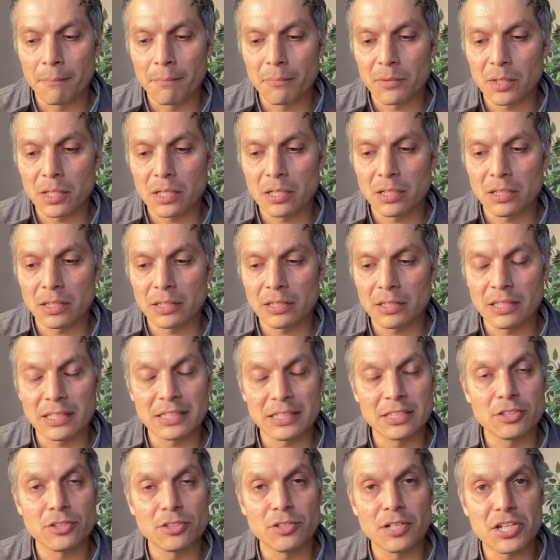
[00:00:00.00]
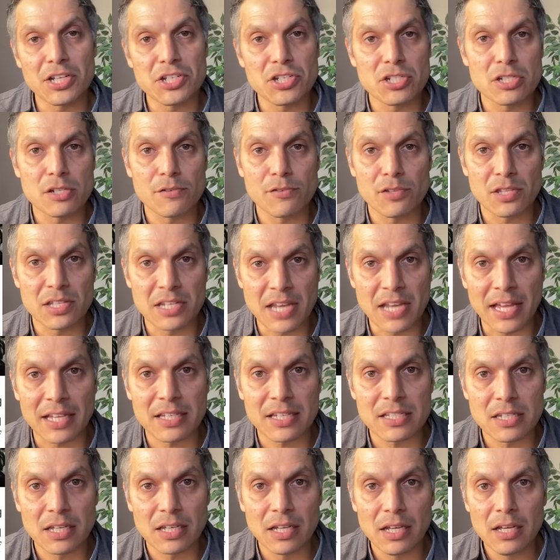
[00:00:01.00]
collecting donations for the
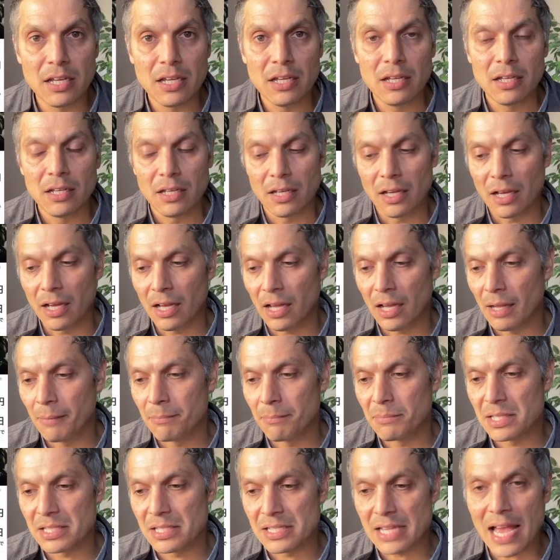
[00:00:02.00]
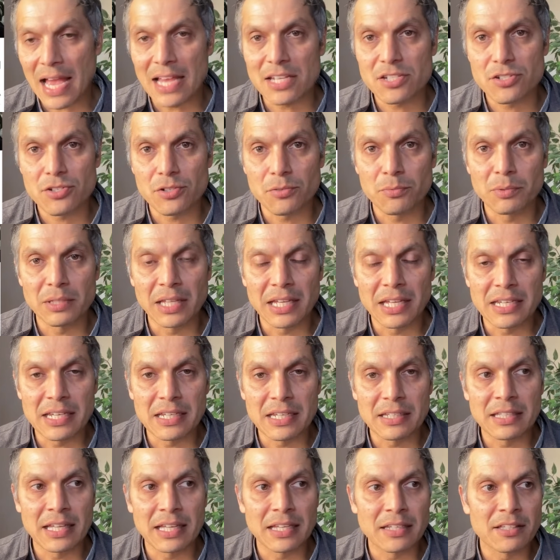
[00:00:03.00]
next disaster when
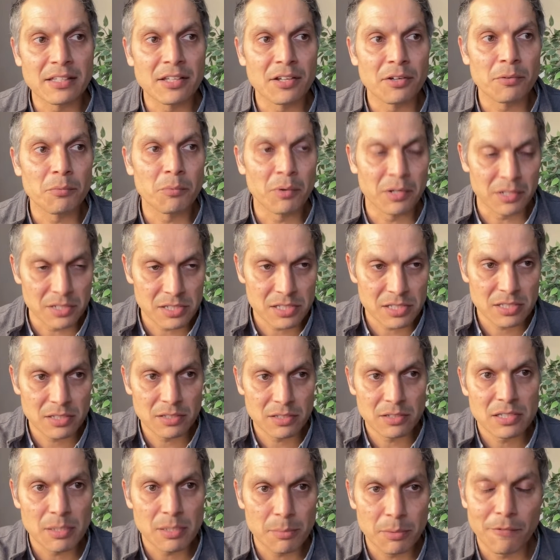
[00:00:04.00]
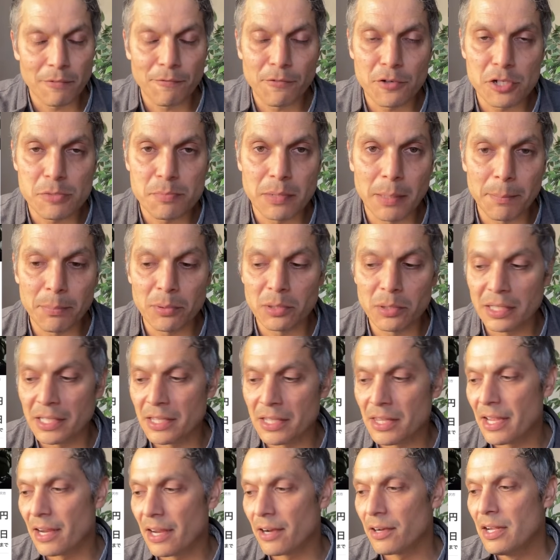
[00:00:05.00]
they're some of the first people in
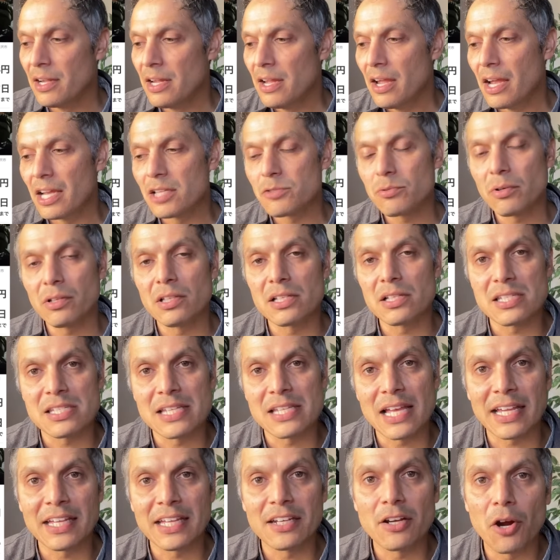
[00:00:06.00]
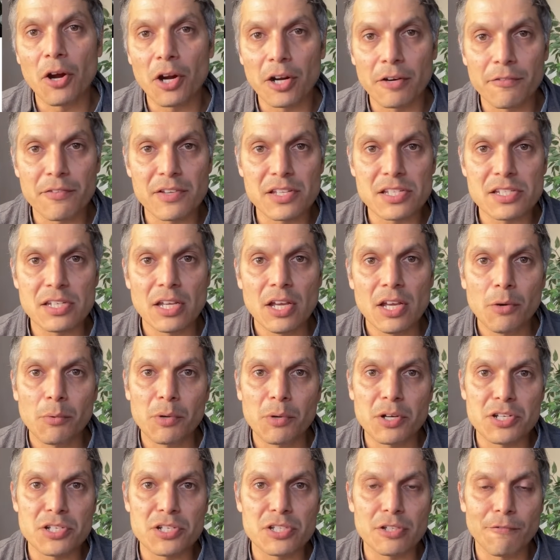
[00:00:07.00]
there, as well as Second Harvest,
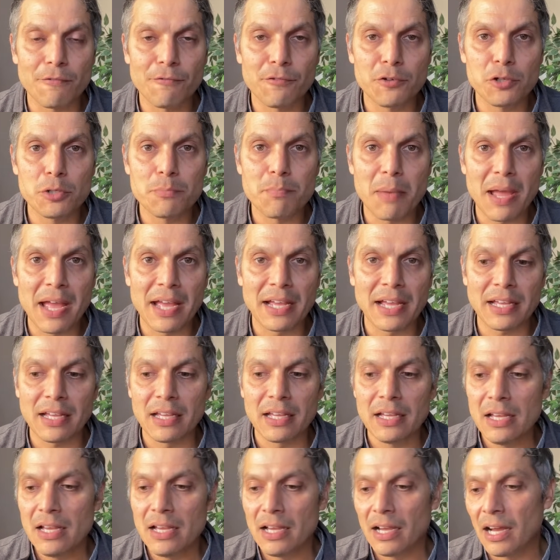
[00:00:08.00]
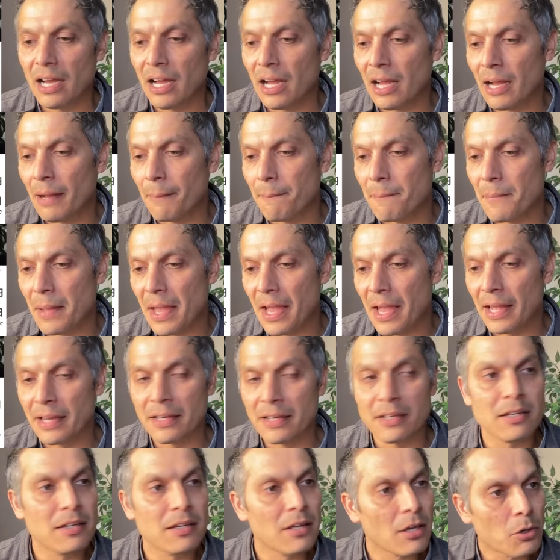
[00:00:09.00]
which is a food bank.
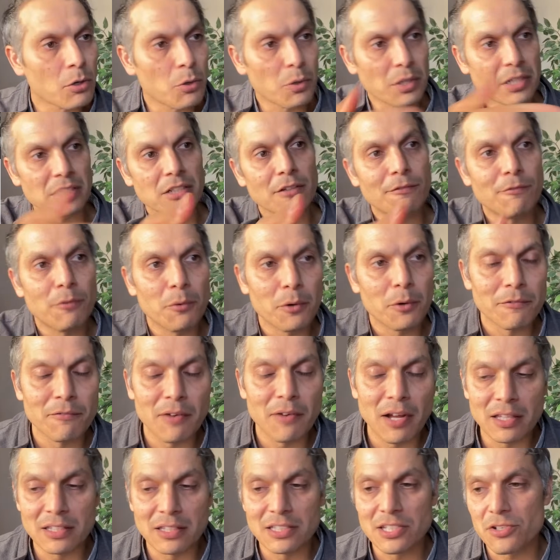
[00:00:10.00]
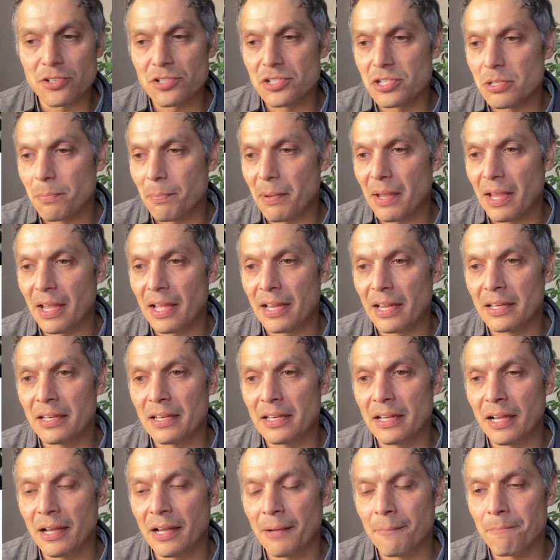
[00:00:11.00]
And according to Foreign Volunteers
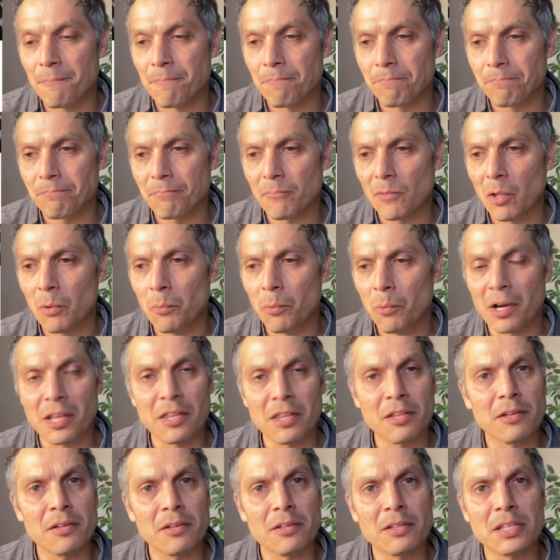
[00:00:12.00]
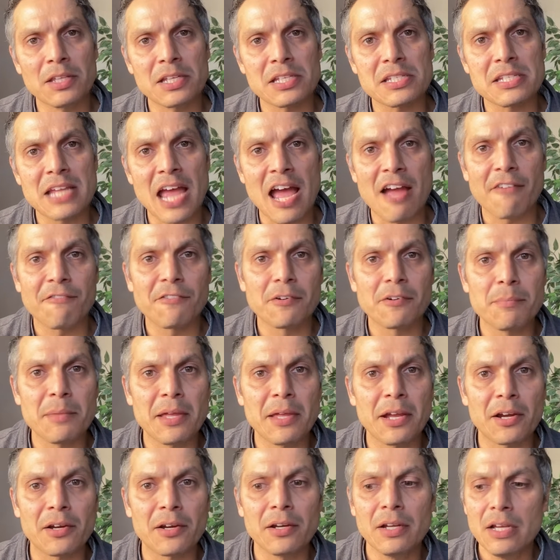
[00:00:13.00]
Japan, one of the staff from
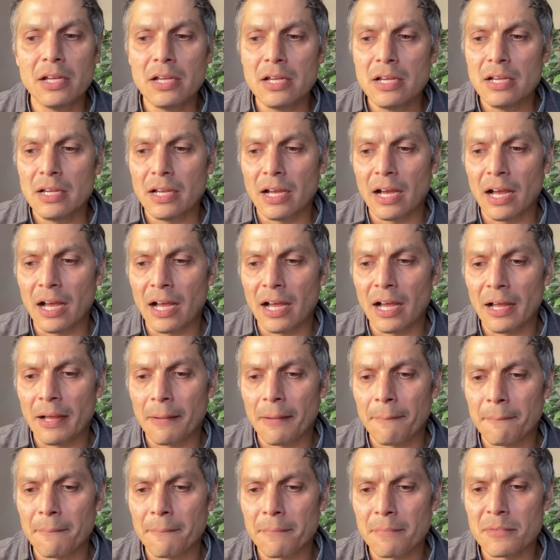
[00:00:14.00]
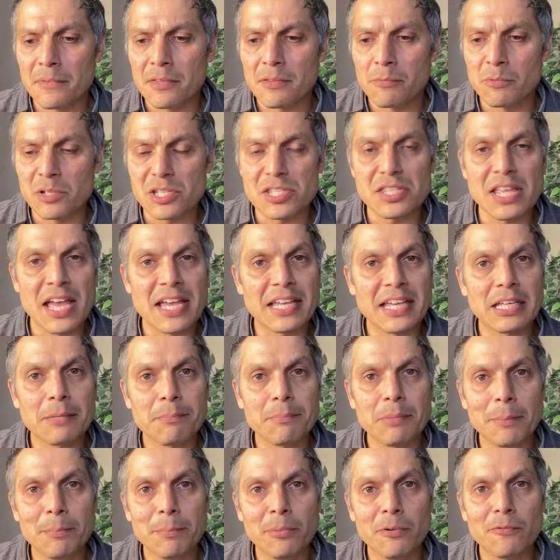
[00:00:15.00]
there was thanking
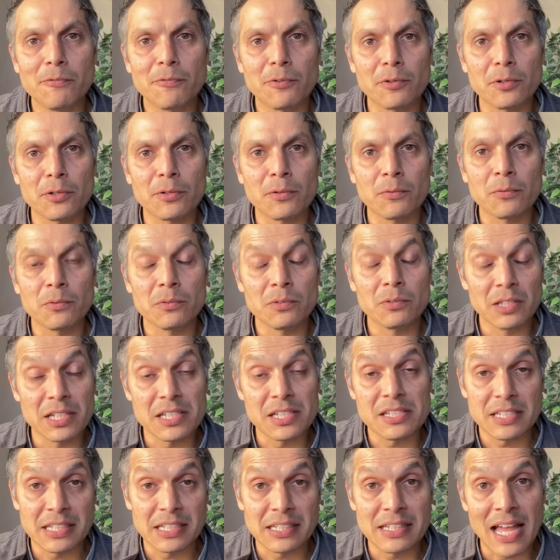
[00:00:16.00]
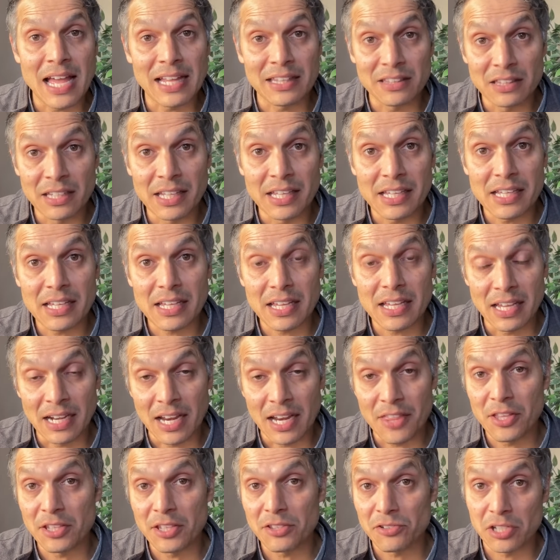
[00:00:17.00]
people for listing that link, and I
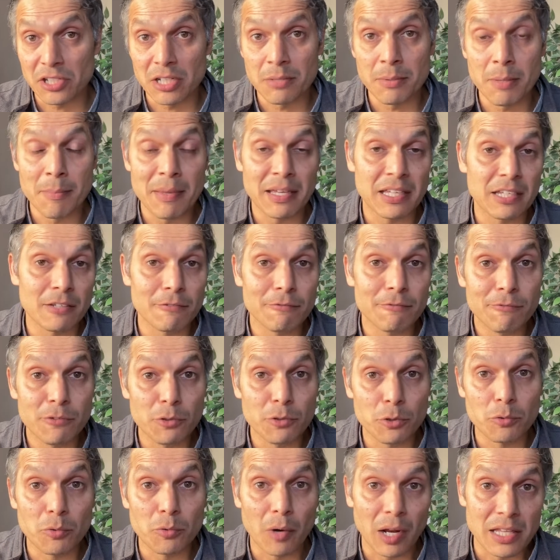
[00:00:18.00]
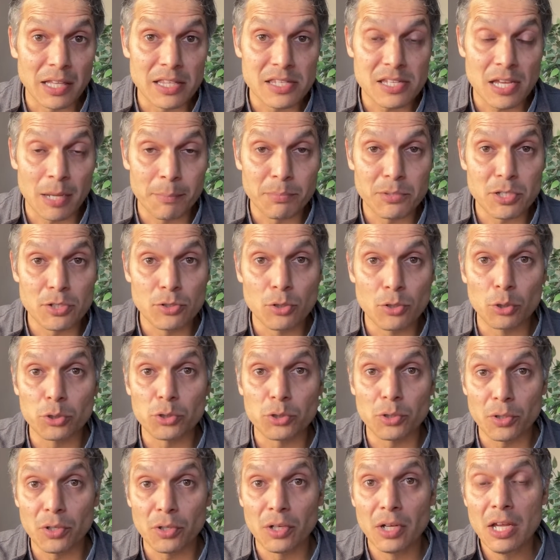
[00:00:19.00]
think they're going to be making food runs up to
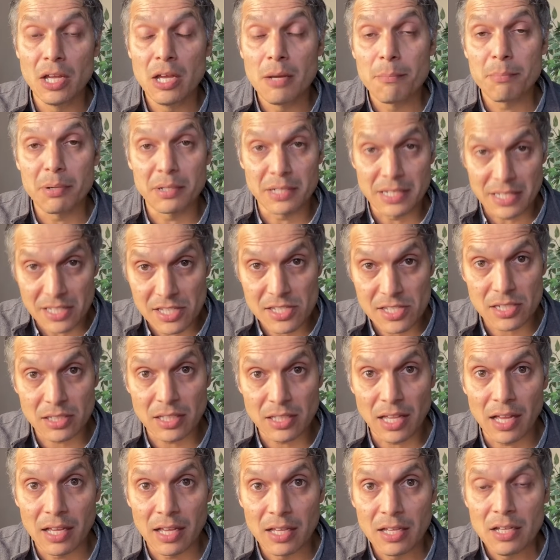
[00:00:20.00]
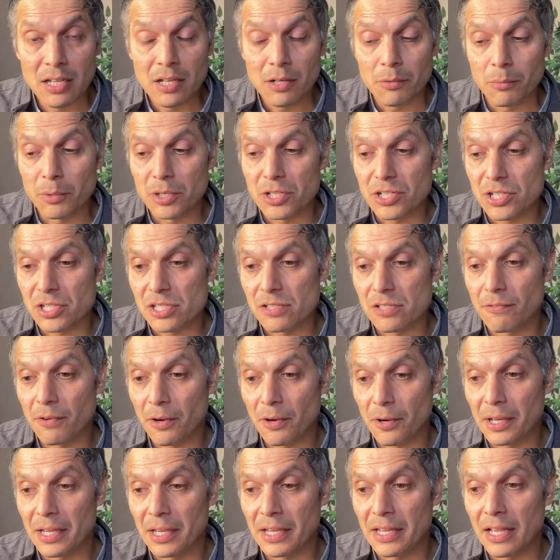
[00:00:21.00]
Noto Peninsula, which is
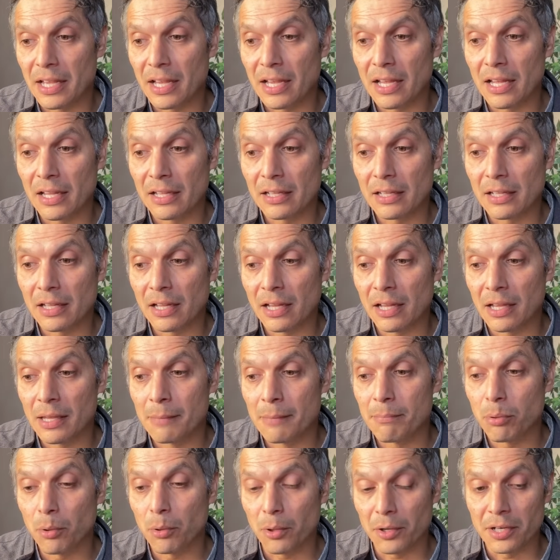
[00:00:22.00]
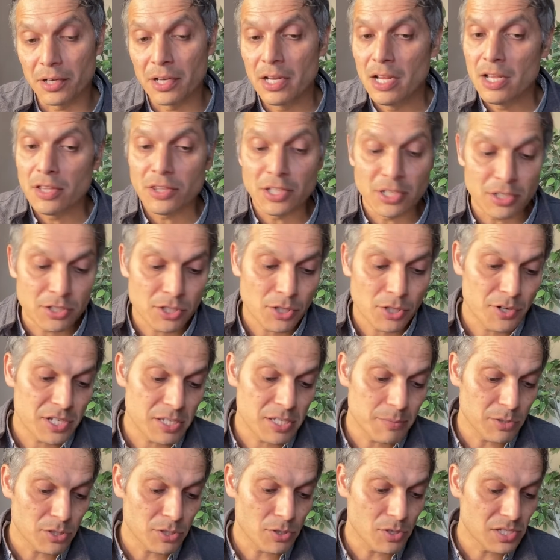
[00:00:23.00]
very important. The
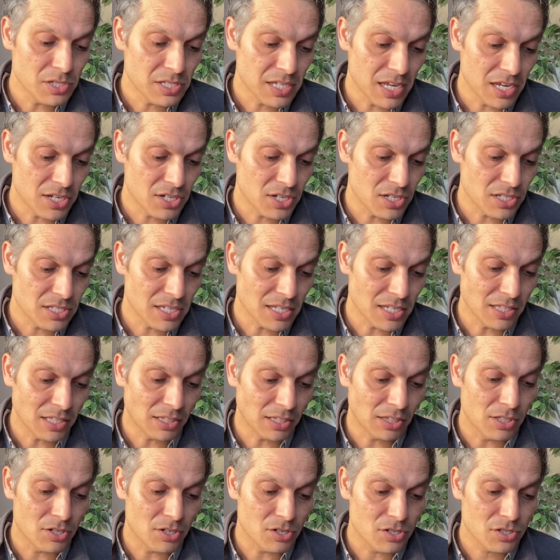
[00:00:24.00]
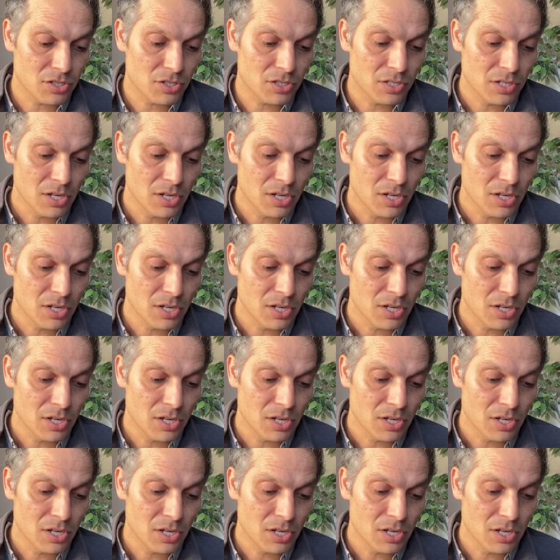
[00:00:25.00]
Tourism Association said that there's